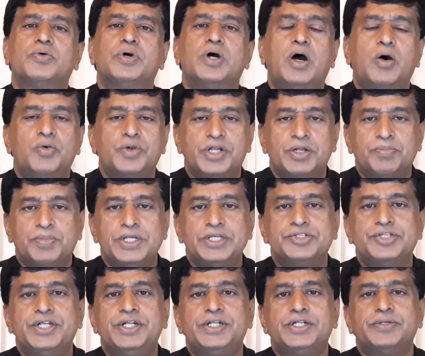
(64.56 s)
outer
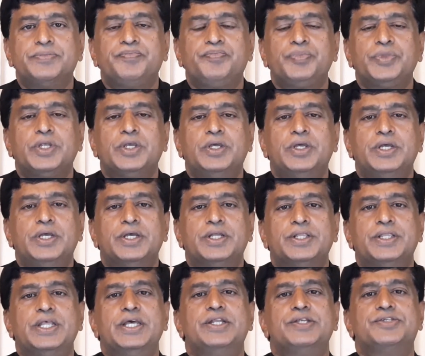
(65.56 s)
present;
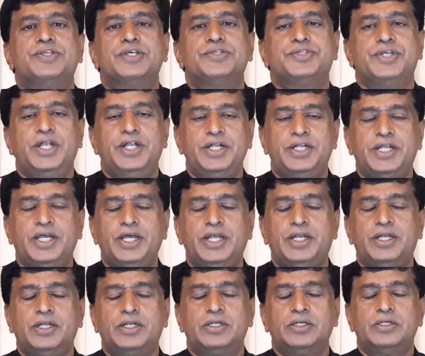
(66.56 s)
there is a
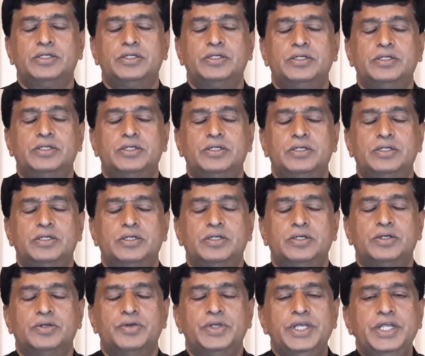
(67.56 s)
center,
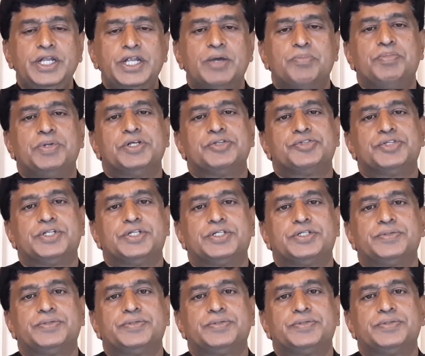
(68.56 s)
inner present.